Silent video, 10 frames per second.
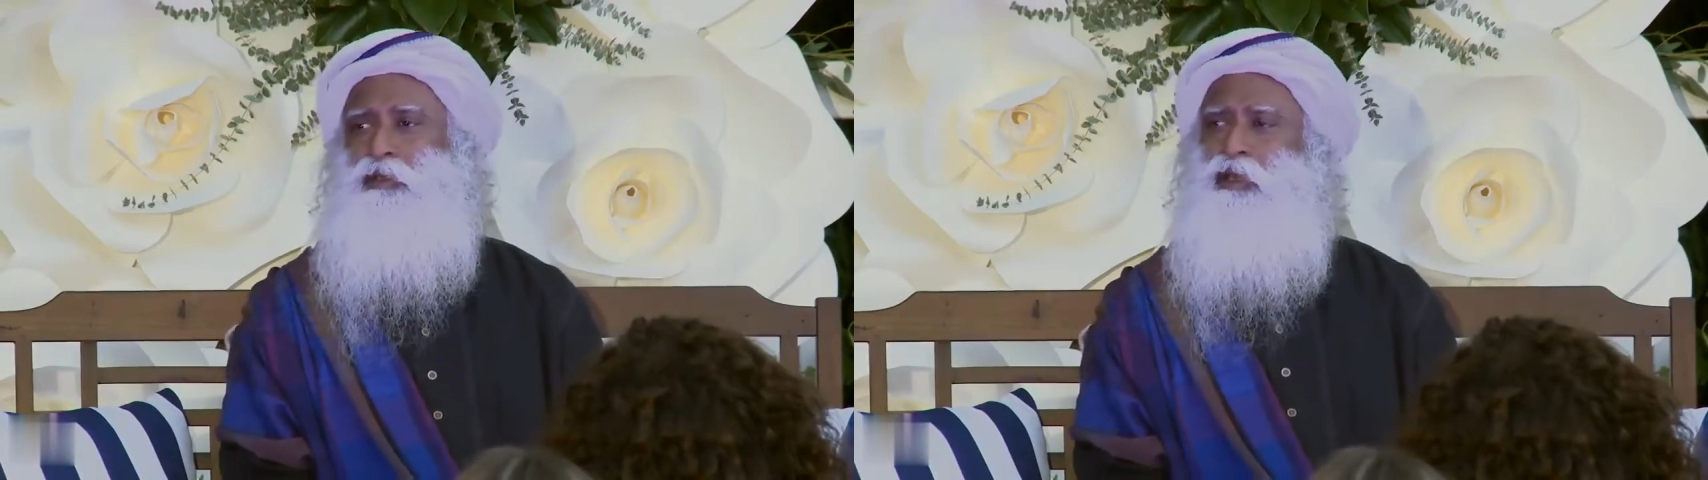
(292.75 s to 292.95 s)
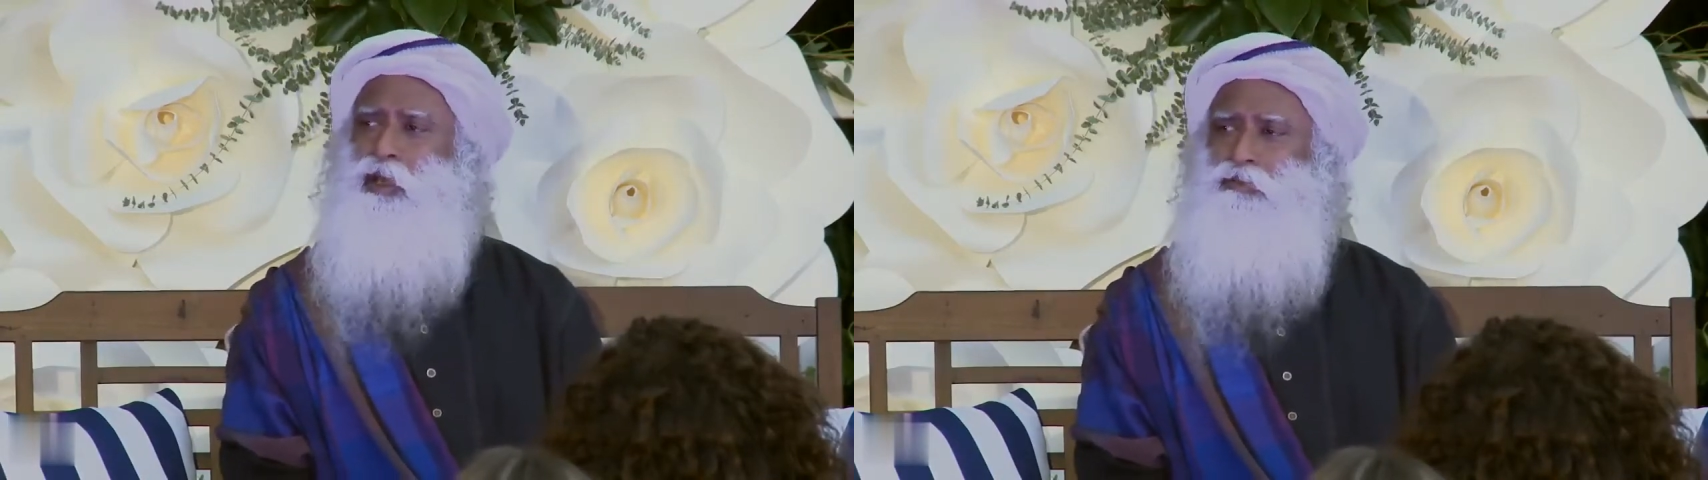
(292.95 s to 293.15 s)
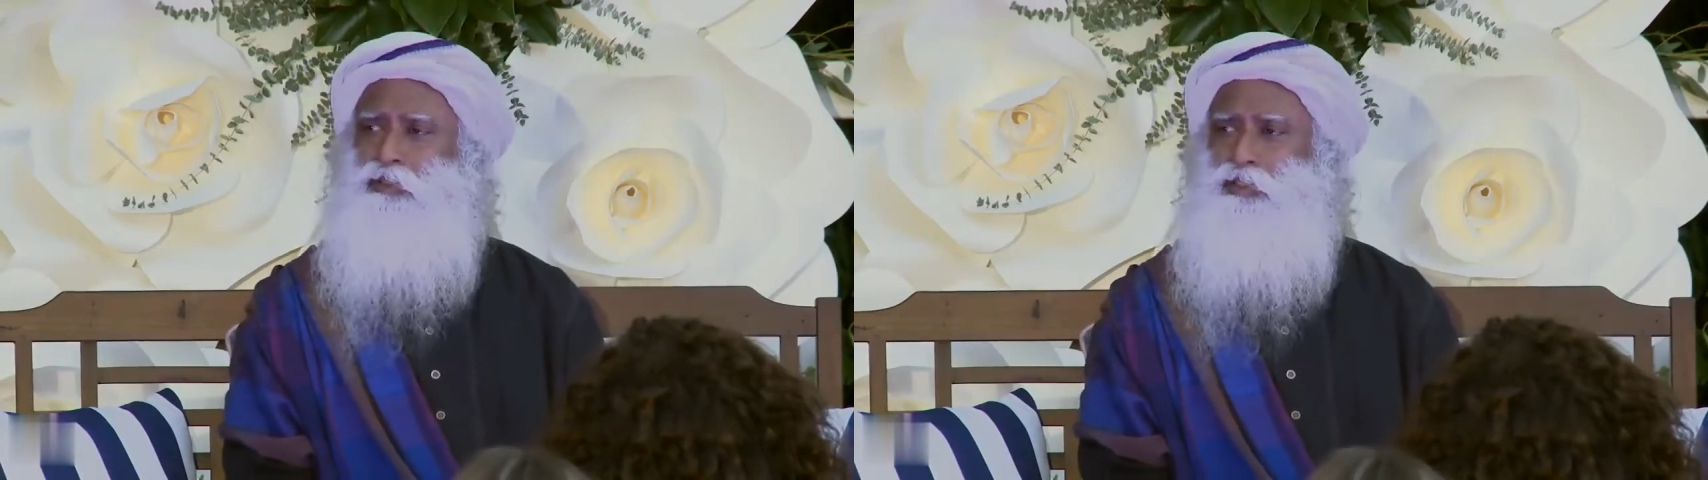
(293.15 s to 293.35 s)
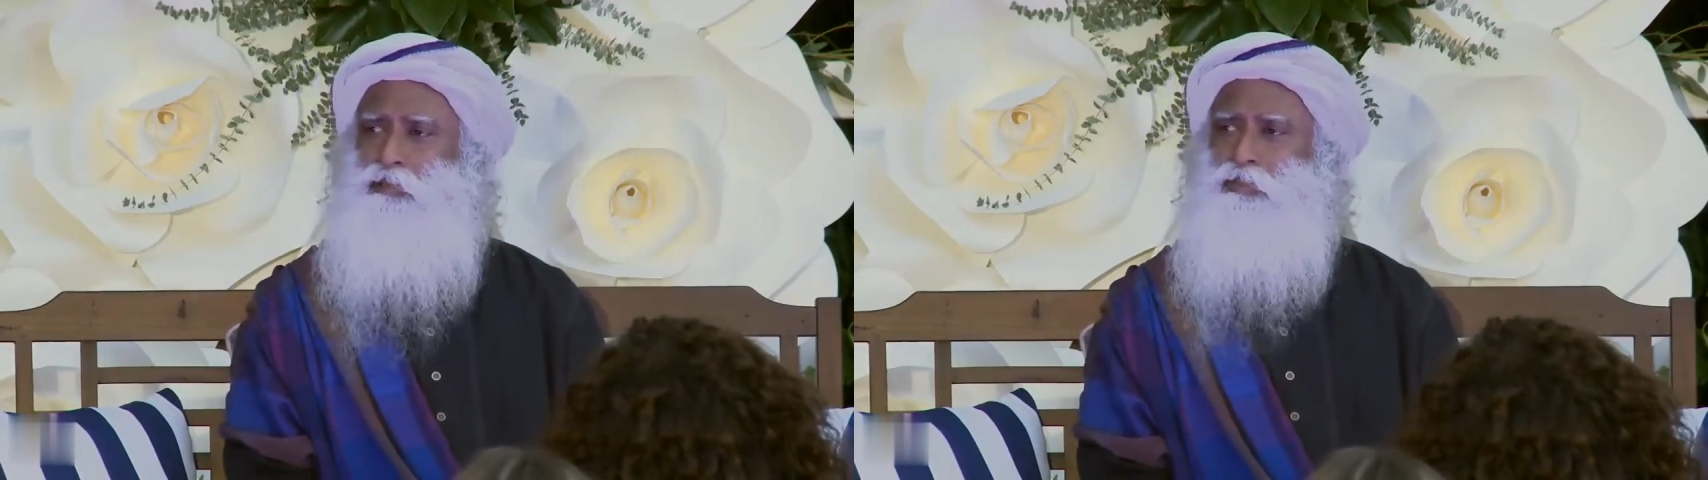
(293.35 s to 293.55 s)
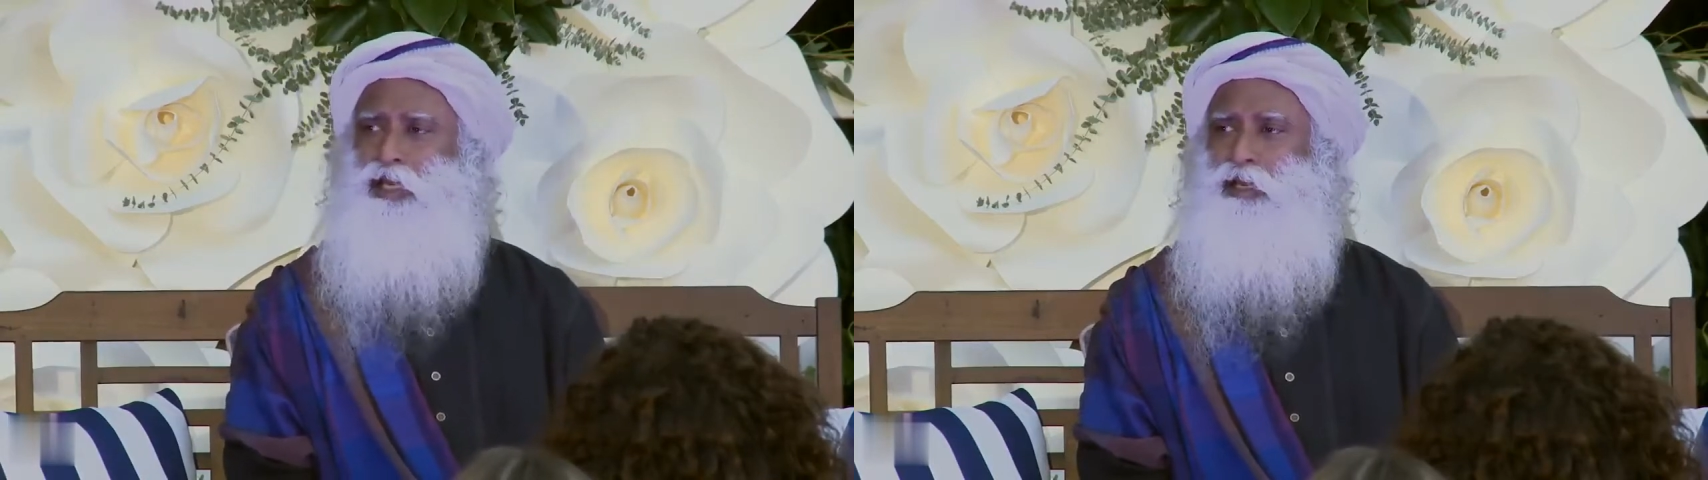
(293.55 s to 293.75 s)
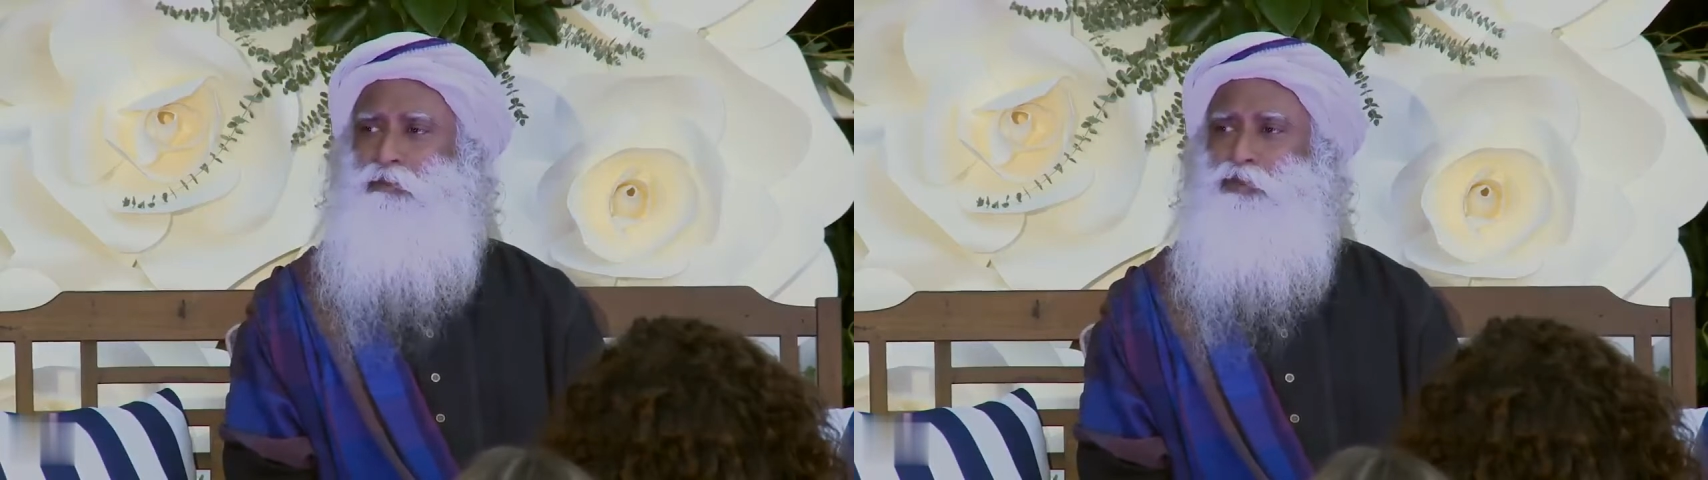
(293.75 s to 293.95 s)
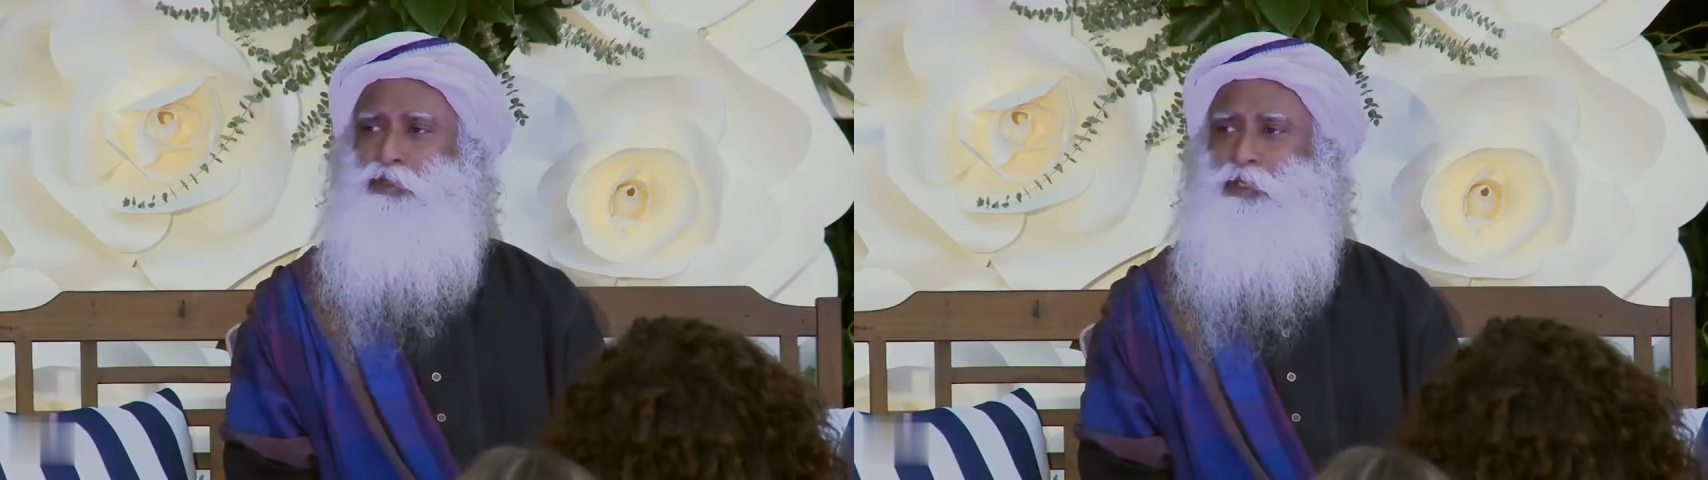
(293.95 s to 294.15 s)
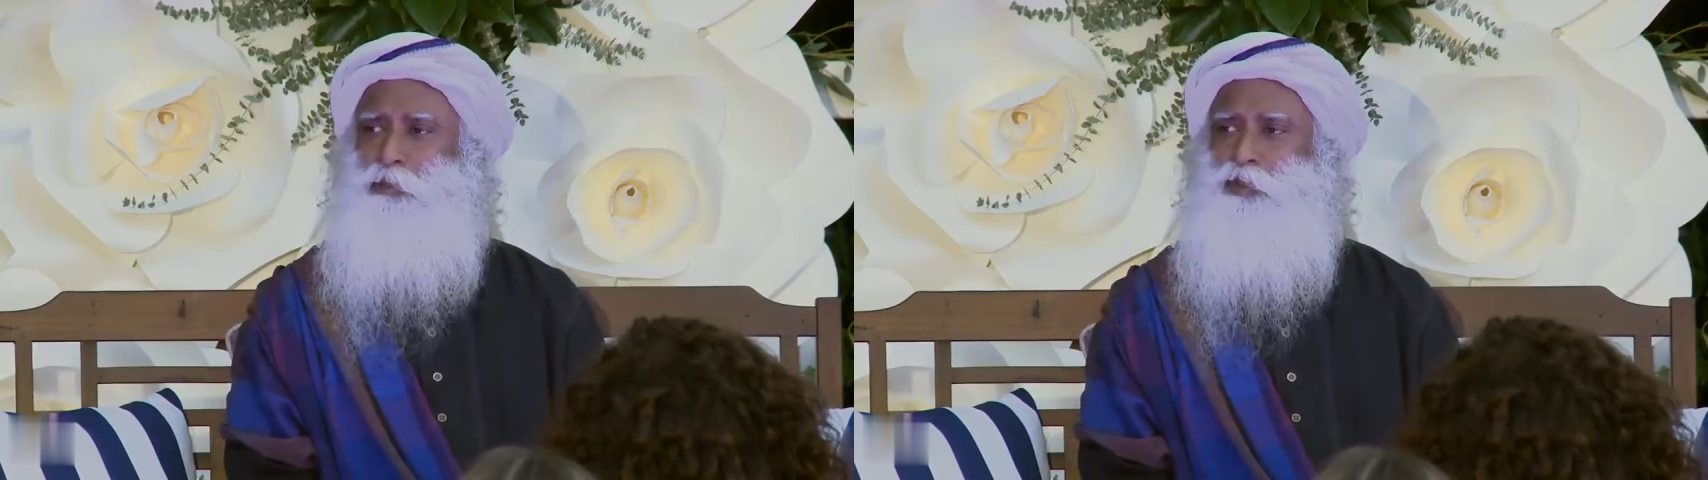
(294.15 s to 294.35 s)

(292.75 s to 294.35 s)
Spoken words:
After some time, you keep